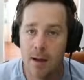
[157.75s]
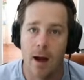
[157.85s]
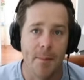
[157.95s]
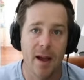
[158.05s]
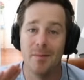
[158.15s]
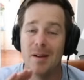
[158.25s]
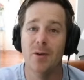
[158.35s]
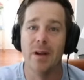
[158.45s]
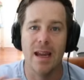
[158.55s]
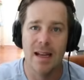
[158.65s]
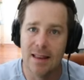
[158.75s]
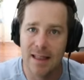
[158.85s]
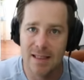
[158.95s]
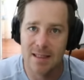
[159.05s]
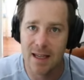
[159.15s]
I'm not gonna be doing any
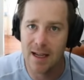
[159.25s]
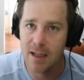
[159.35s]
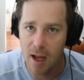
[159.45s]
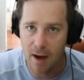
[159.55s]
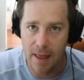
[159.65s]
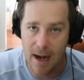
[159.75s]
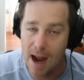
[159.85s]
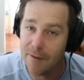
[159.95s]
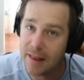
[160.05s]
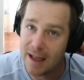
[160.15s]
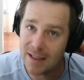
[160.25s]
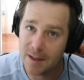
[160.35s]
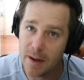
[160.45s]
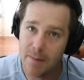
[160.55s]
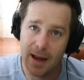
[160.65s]
leasing, none of that. Everything is gonna
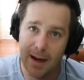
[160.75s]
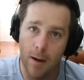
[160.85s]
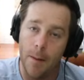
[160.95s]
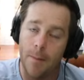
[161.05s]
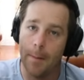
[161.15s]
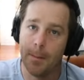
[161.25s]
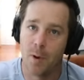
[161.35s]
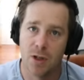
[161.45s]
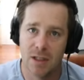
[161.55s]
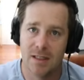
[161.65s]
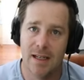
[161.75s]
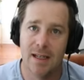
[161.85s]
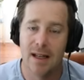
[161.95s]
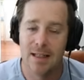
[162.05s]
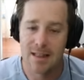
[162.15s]
be made by
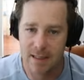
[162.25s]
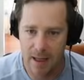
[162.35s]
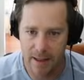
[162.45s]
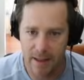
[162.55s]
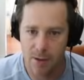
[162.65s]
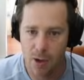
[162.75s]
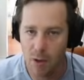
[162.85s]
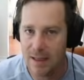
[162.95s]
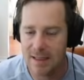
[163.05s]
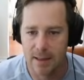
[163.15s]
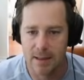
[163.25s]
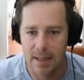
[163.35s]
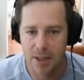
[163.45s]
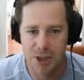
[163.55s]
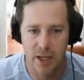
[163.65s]
purchasing and selling. No leasing,
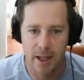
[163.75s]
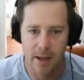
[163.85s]
that's cheating.